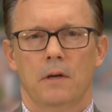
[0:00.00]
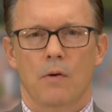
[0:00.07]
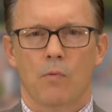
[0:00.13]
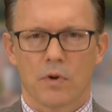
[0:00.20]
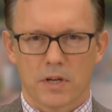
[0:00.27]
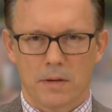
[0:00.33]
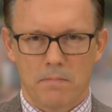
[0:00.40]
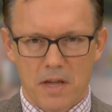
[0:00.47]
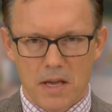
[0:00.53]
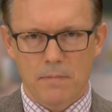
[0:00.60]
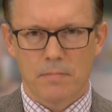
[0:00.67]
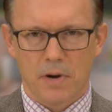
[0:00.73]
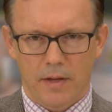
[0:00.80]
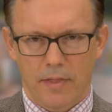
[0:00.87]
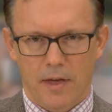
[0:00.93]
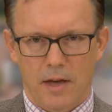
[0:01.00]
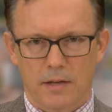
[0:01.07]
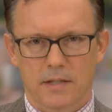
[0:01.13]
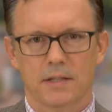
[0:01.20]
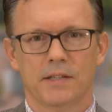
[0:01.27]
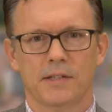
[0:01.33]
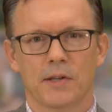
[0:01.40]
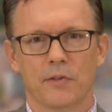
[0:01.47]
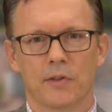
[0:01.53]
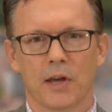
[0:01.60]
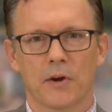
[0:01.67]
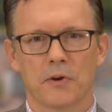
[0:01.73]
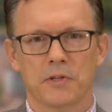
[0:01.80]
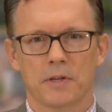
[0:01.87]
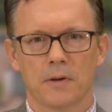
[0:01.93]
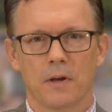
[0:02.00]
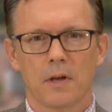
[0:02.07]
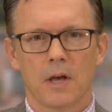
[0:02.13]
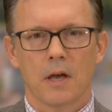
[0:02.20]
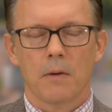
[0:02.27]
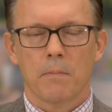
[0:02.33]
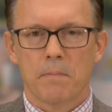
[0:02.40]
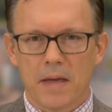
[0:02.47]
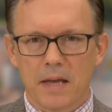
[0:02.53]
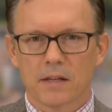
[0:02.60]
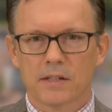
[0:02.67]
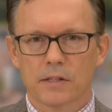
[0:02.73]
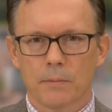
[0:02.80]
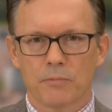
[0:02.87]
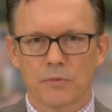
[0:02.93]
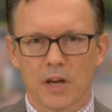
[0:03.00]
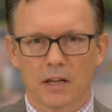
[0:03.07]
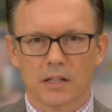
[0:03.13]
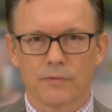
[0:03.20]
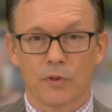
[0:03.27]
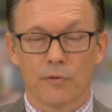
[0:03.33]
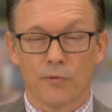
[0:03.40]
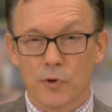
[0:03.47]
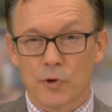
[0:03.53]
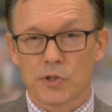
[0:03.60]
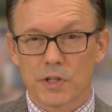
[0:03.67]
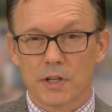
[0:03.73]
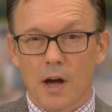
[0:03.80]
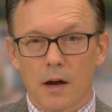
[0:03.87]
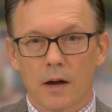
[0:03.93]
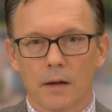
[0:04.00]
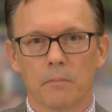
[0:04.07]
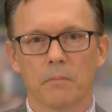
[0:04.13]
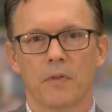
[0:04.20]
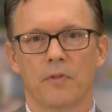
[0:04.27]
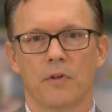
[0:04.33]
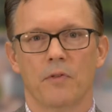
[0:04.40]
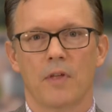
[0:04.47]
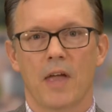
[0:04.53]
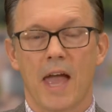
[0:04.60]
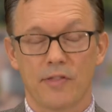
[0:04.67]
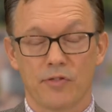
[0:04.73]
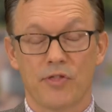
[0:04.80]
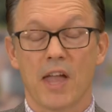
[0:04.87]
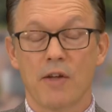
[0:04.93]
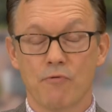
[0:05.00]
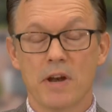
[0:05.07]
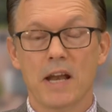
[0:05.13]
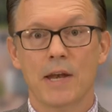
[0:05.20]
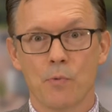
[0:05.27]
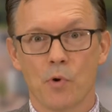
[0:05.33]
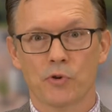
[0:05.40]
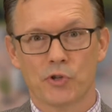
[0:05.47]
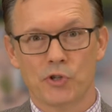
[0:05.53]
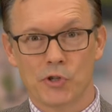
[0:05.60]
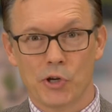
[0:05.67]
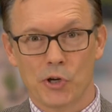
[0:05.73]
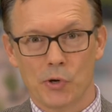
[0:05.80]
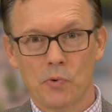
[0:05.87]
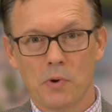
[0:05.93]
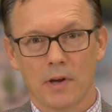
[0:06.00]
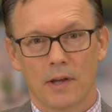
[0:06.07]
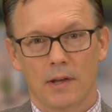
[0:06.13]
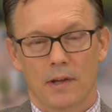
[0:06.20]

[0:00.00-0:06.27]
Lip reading: And what I mean by that is that they're going to pick subjects for the first time that they really want to do